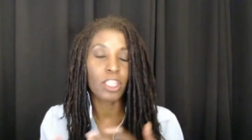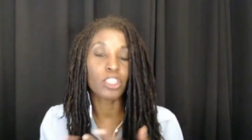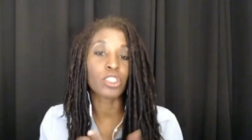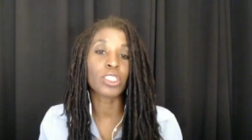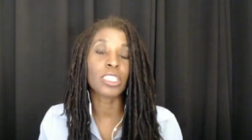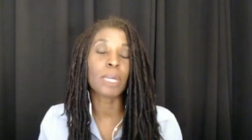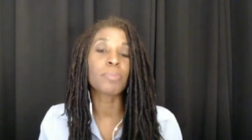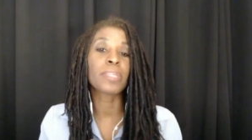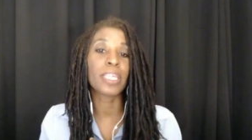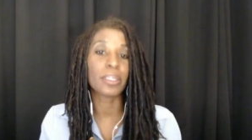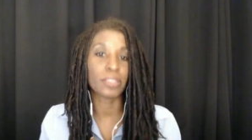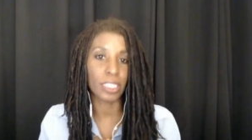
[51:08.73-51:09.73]
there something
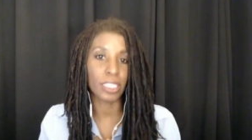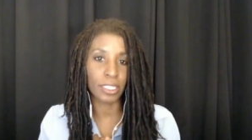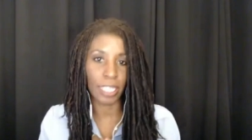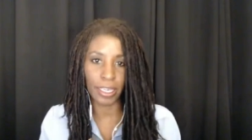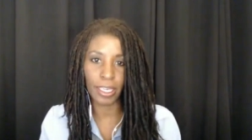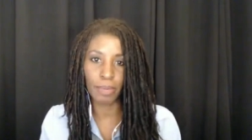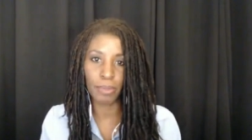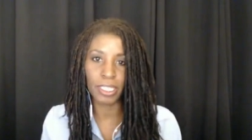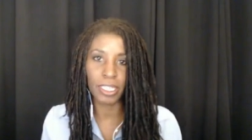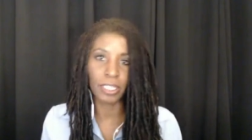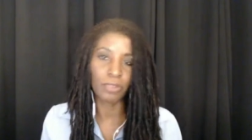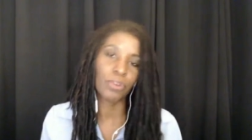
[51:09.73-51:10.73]
else that, that can be
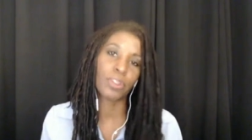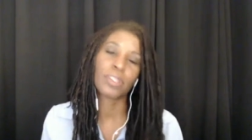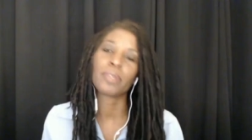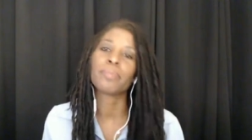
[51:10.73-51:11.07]
done for them?